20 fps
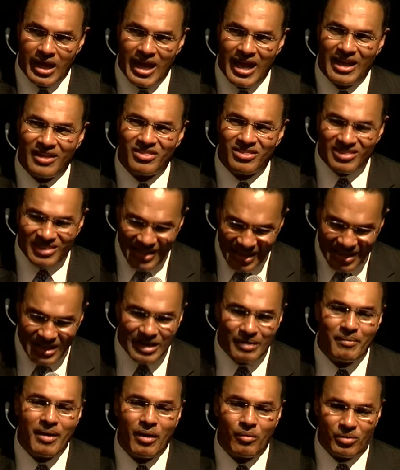and
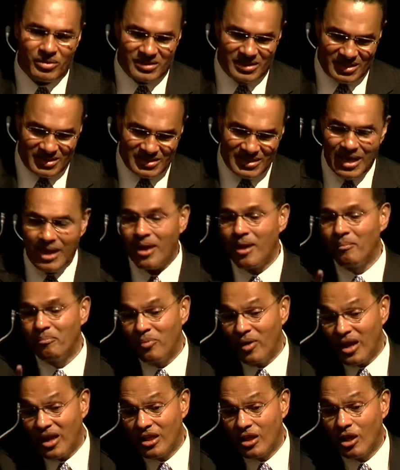thinking about what they say.
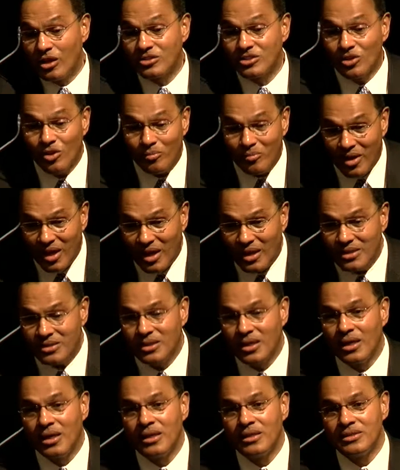But it also means
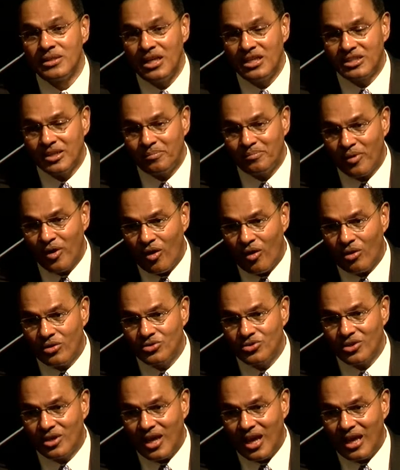teaching
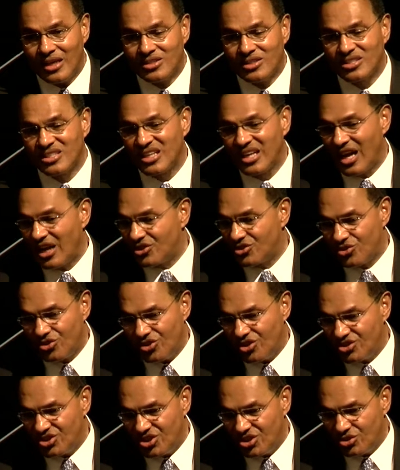parents you can't just lecture
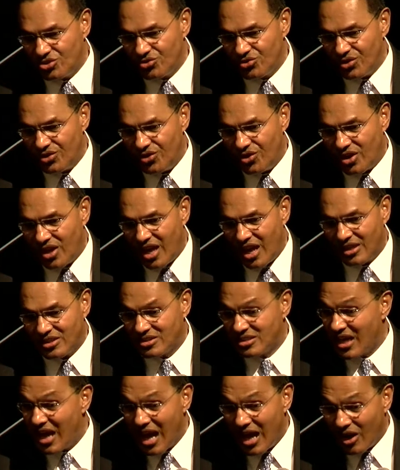your children, you can't
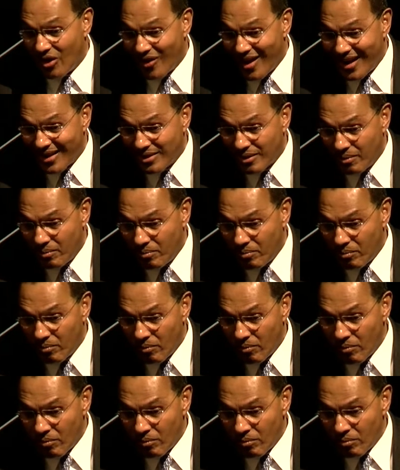just holler at them,
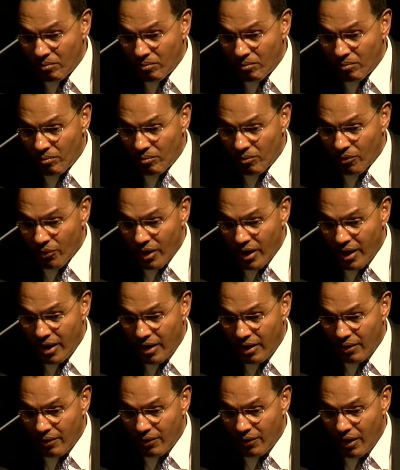
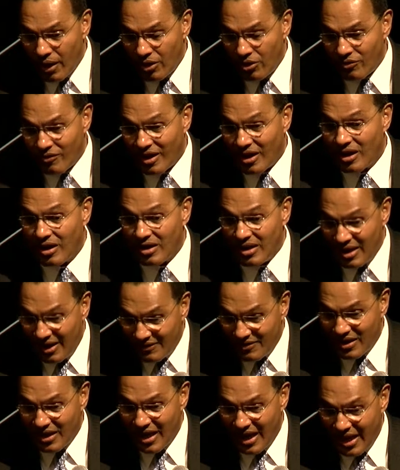right? And you gotta
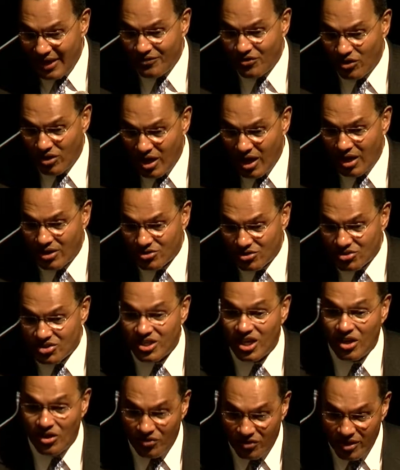live the life, you can't just
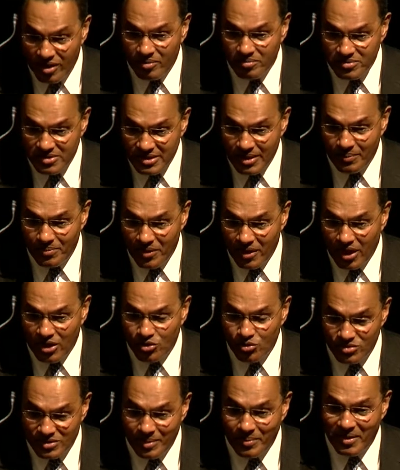tell them something
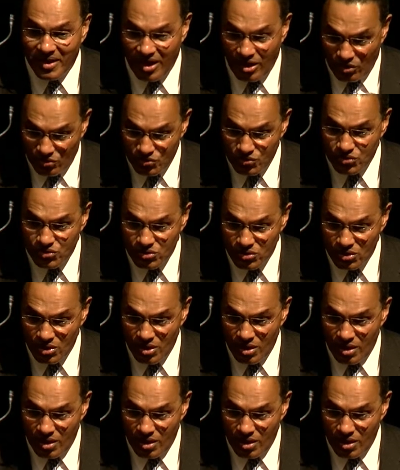and do something else.